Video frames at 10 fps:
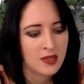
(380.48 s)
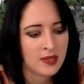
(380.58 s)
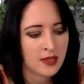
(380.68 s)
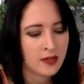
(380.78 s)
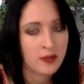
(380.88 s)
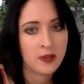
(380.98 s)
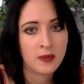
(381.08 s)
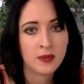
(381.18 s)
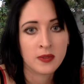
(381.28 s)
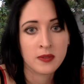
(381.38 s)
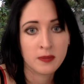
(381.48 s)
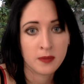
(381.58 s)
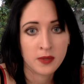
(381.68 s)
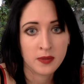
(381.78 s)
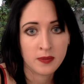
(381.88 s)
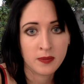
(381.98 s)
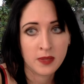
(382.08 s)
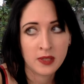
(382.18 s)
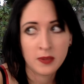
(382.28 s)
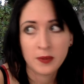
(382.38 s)
second room was a
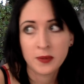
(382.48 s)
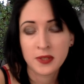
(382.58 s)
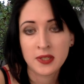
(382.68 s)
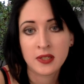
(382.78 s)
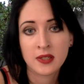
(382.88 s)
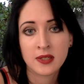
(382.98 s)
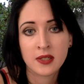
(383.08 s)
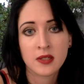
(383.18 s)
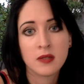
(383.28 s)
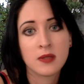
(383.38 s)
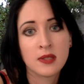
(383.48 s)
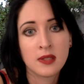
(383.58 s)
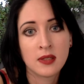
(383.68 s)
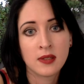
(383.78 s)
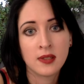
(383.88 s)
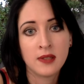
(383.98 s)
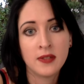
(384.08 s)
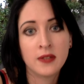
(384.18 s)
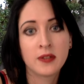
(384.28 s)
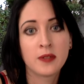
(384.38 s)
little bit more serious, actually, was the
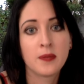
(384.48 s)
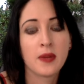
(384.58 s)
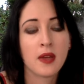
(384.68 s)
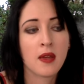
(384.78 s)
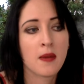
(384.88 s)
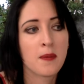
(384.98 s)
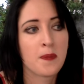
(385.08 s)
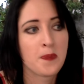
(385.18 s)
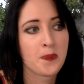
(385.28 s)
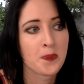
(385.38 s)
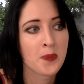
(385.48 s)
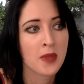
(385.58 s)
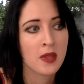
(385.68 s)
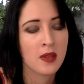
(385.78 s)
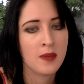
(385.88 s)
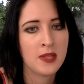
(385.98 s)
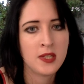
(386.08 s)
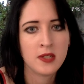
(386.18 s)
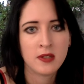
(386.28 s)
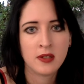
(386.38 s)
living room. I
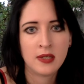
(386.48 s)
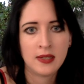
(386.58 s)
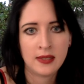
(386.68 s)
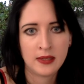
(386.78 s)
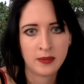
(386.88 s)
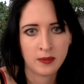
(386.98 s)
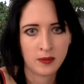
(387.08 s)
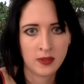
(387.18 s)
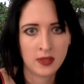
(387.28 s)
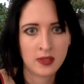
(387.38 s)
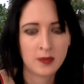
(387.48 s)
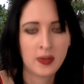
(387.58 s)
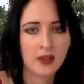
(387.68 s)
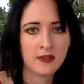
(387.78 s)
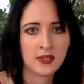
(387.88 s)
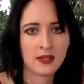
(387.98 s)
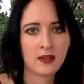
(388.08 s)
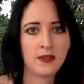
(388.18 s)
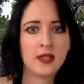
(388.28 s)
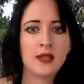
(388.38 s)
mentioned earlier that in this part of South
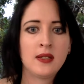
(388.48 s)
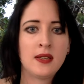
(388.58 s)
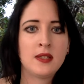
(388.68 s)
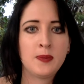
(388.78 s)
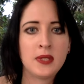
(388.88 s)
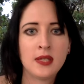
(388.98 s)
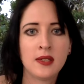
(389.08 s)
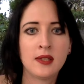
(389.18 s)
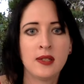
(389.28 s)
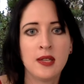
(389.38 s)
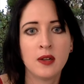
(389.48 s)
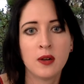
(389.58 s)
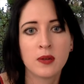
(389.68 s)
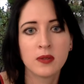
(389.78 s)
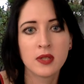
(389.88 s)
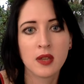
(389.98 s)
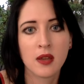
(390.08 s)
Africa it gets particularly cold.